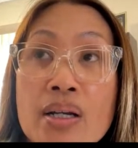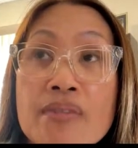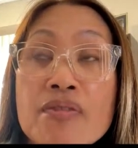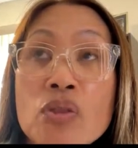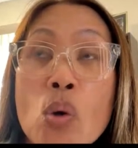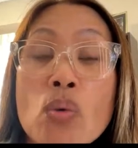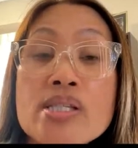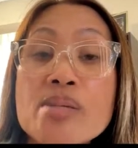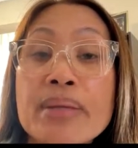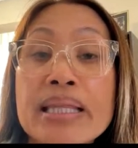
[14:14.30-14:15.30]
if no
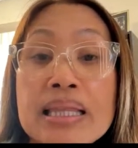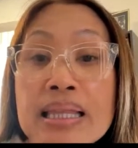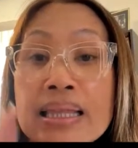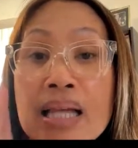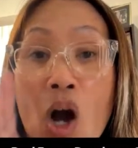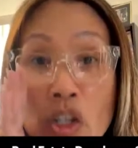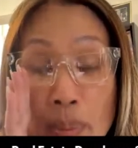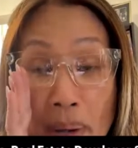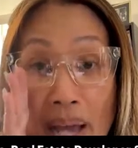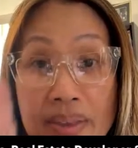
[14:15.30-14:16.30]
one's been
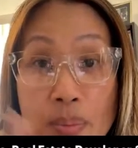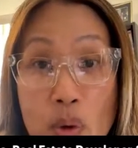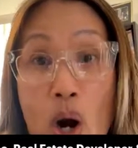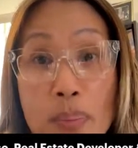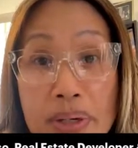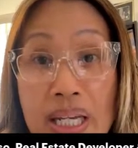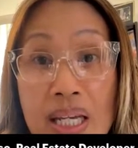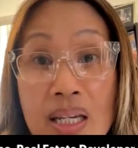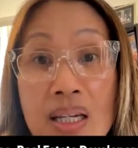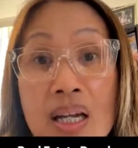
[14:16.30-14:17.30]
occupying the
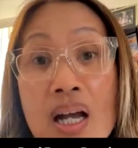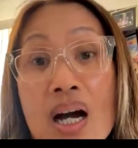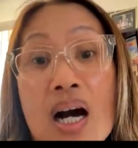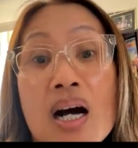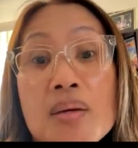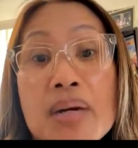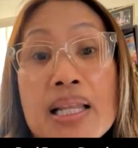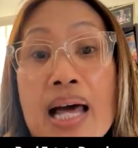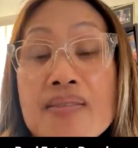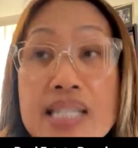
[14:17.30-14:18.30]
property,
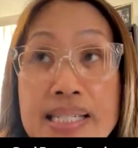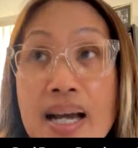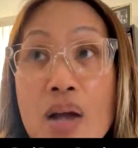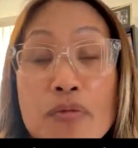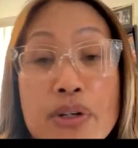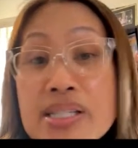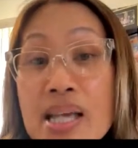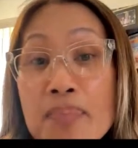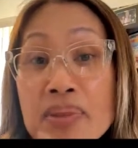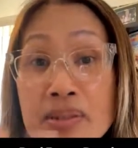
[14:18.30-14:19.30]
a lot of the time, for
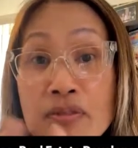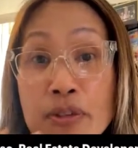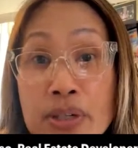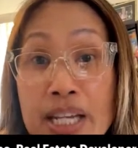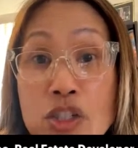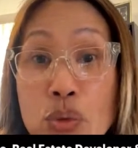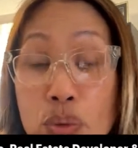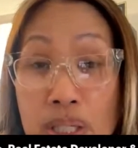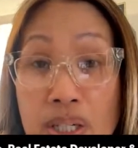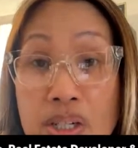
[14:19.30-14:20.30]
except for like
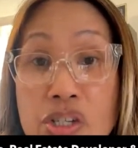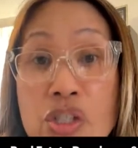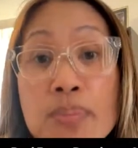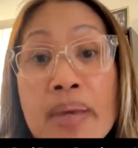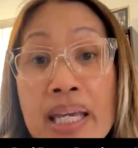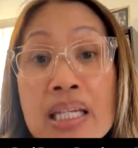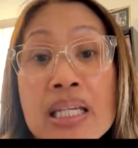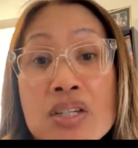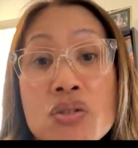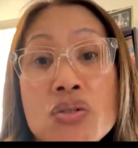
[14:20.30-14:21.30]
2 years, you may
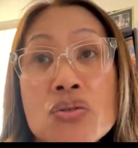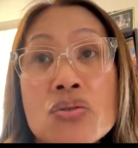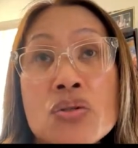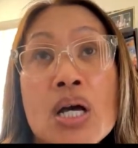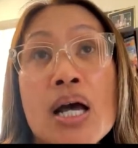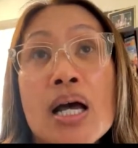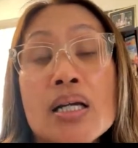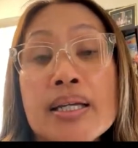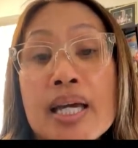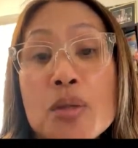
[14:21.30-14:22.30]
need to
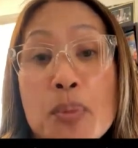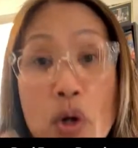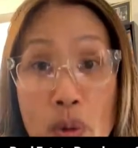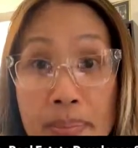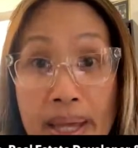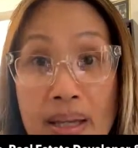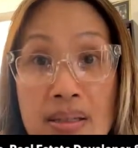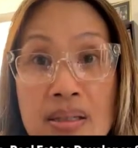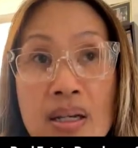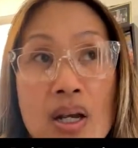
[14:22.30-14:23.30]
get a
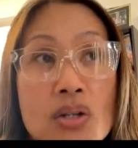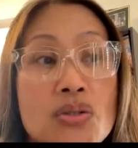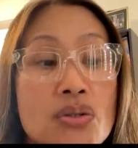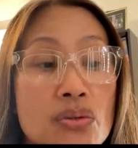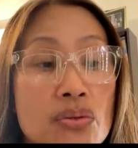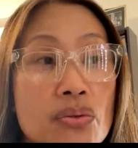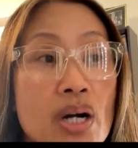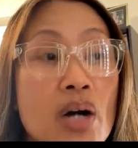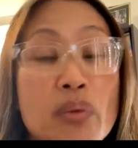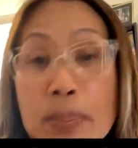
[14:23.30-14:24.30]
permit
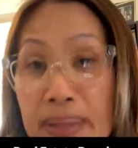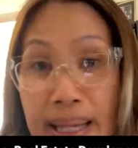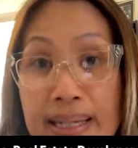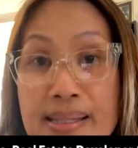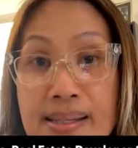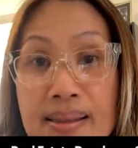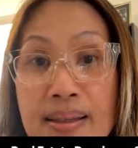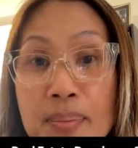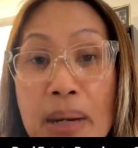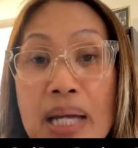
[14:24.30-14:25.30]
to replace
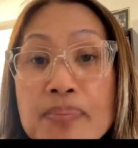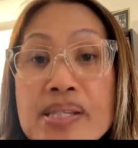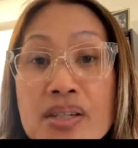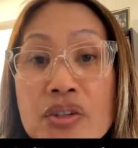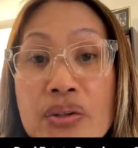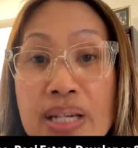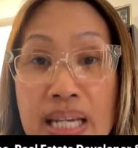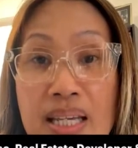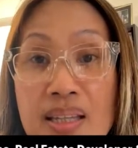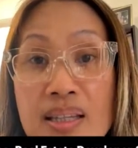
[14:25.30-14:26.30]
the pipes
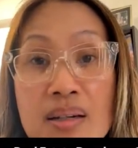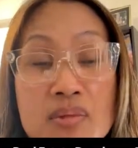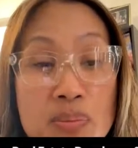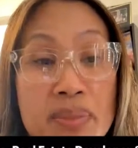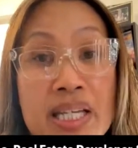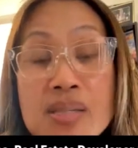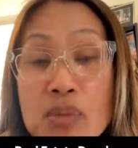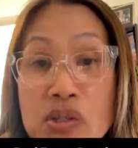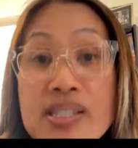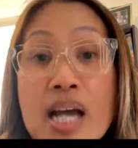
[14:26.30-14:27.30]
underneath, because
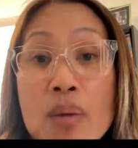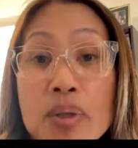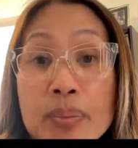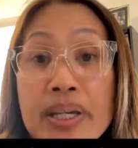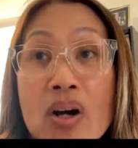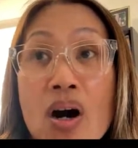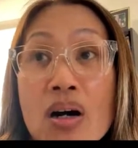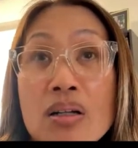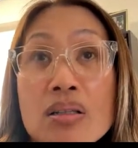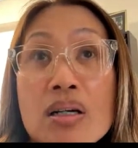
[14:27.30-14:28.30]
most of the time it'll be
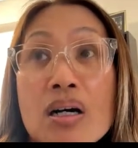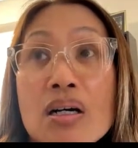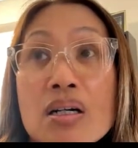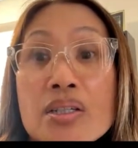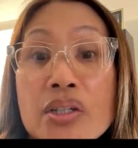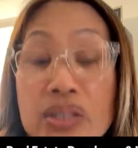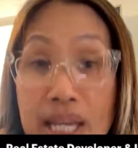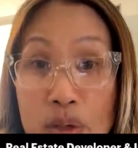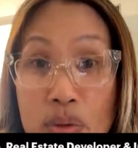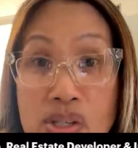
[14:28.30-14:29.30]
all,
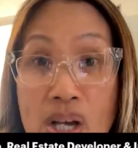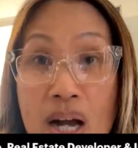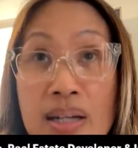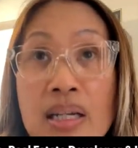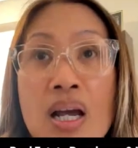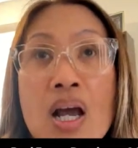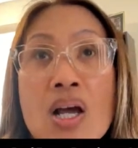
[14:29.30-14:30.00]
like croissant.